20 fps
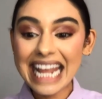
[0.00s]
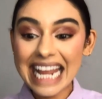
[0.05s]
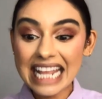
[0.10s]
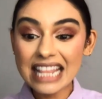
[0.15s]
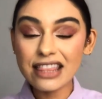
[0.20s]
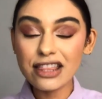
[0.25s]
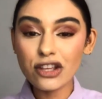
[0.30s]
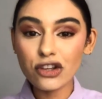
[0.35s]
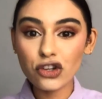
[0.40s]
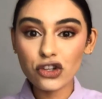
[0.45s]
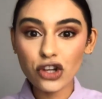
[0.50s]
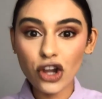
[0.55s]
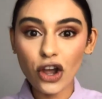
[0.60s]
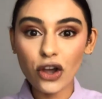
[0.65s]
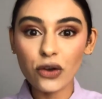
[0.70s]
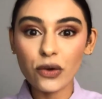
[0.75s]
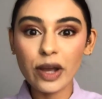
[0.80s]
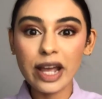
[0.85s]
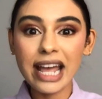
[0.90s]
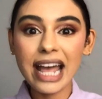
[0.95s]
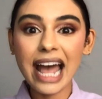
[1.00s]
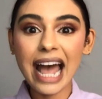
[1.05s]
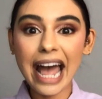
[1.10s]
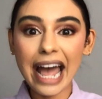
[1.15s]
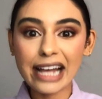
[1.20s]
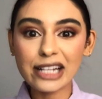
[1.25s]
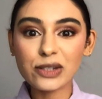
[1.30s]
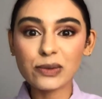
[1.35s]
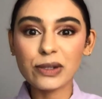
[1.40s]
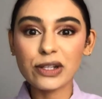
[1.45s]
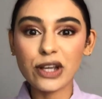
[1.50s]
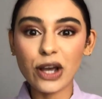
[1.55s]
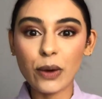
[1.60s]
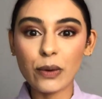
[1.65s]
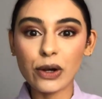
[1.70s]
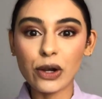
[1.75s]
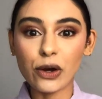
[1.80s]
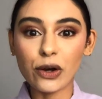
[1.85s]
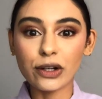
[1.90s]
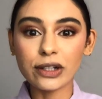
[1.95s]
in the show as we
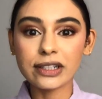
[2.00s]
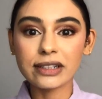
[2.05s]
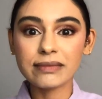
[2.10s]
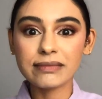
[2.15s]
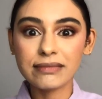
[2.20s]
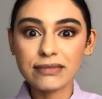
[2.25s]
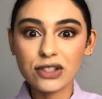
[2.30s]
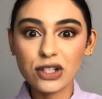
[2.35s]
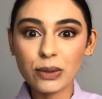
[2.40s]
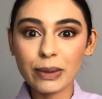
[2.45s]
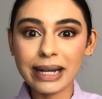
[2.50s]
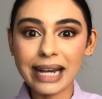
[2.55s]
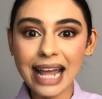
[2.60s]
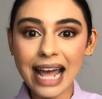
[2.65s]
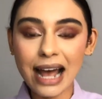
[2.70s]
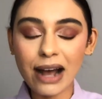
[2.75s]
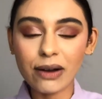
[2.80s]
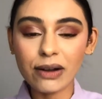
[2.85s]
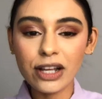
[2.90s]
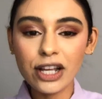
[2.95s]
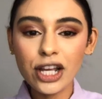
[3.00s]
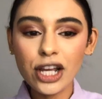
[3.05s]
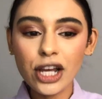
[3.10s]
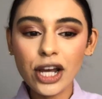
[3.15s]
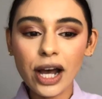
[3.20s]
go along. Do it now.